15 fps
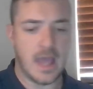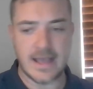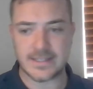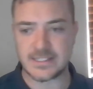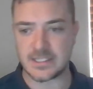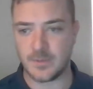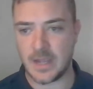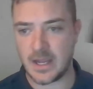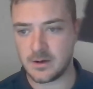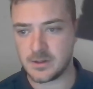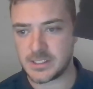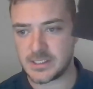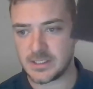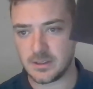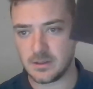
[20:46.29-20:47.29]

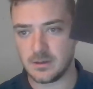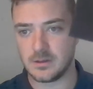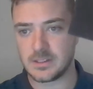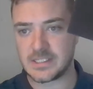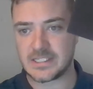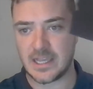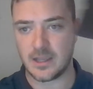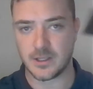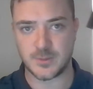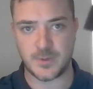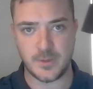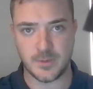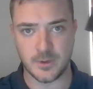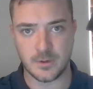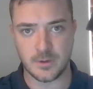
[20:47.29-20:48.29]
estimators,
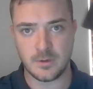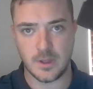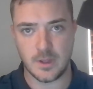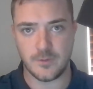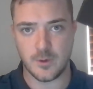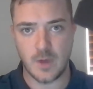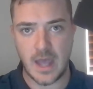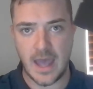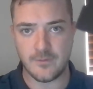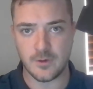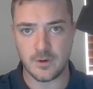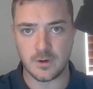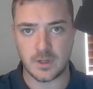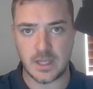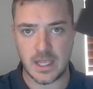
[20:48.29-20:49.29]
salespeople, if you
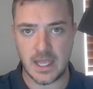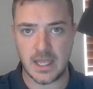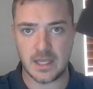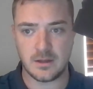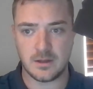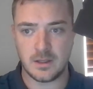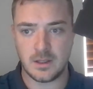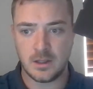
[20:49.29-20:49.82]
ever get